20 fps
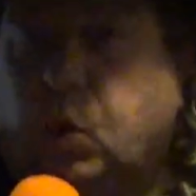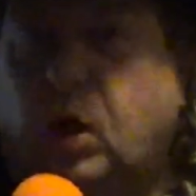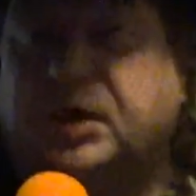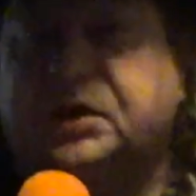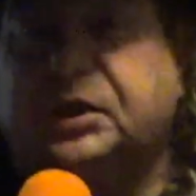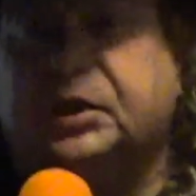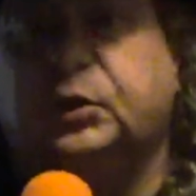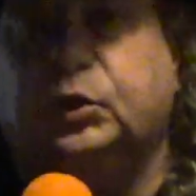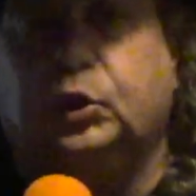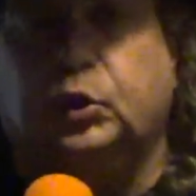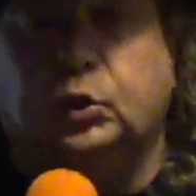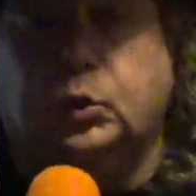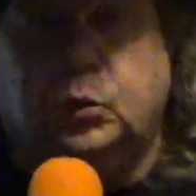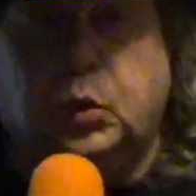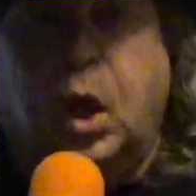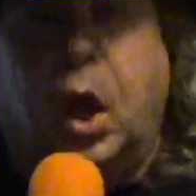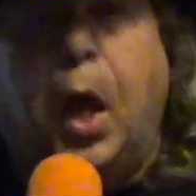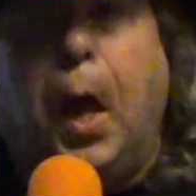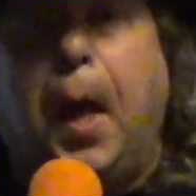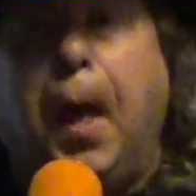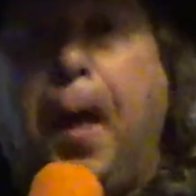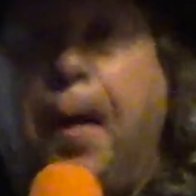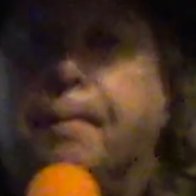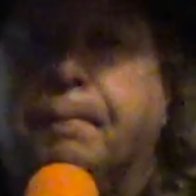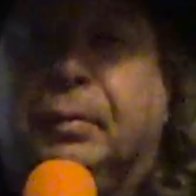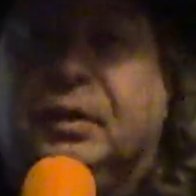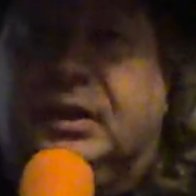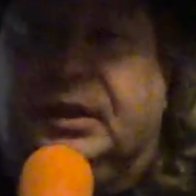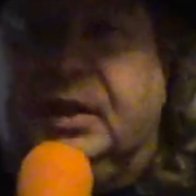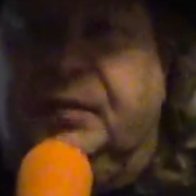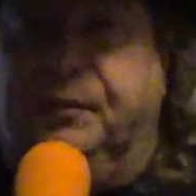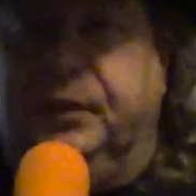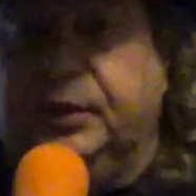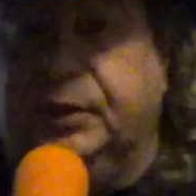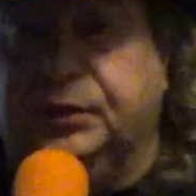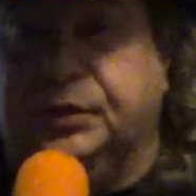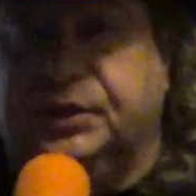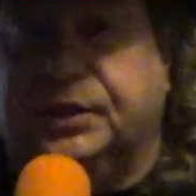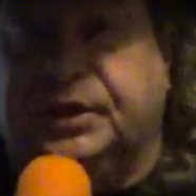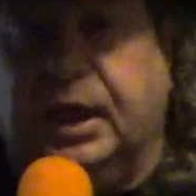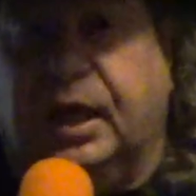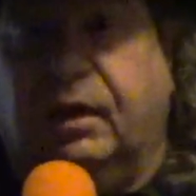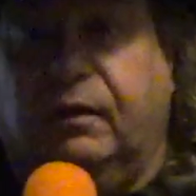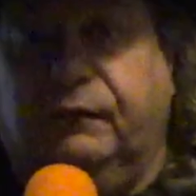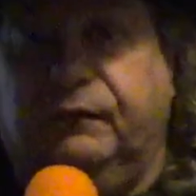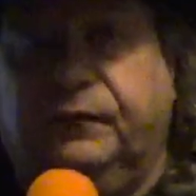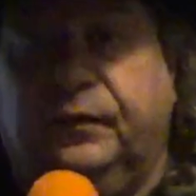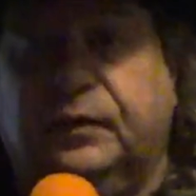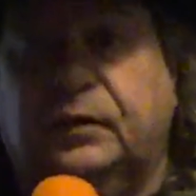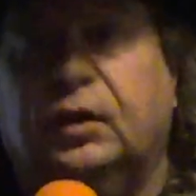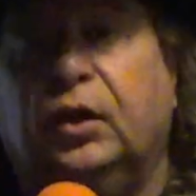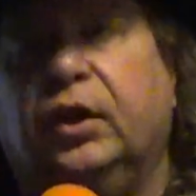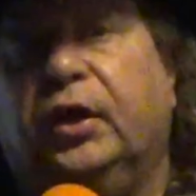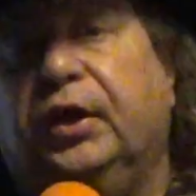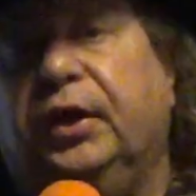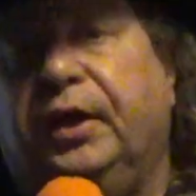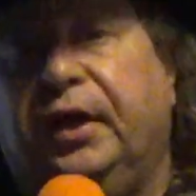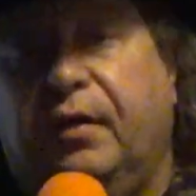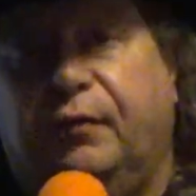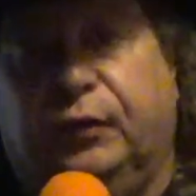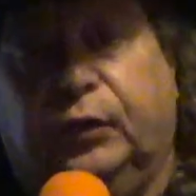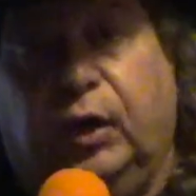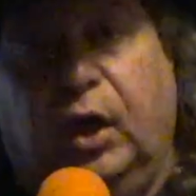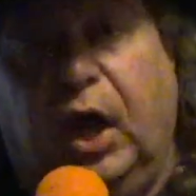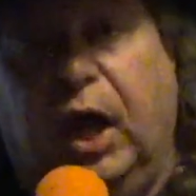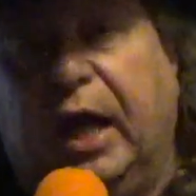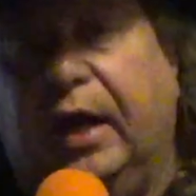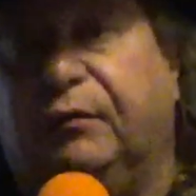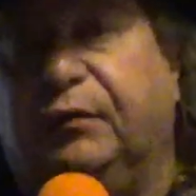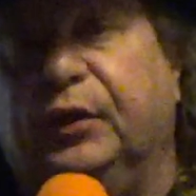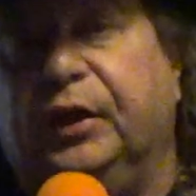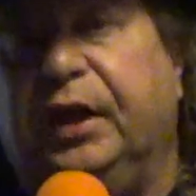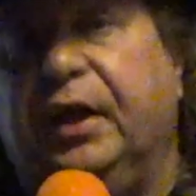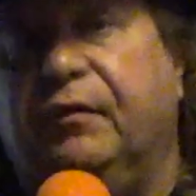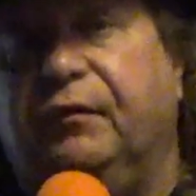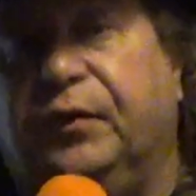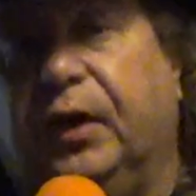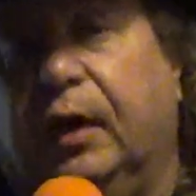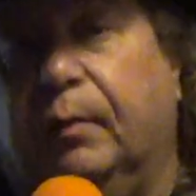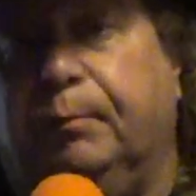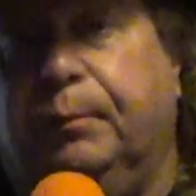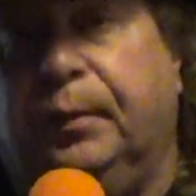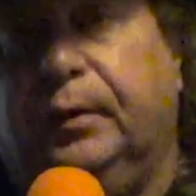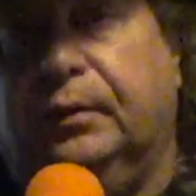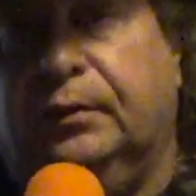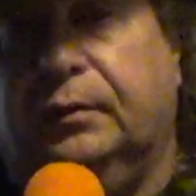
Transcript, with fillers: want you to believe in yourself. Never, ever give up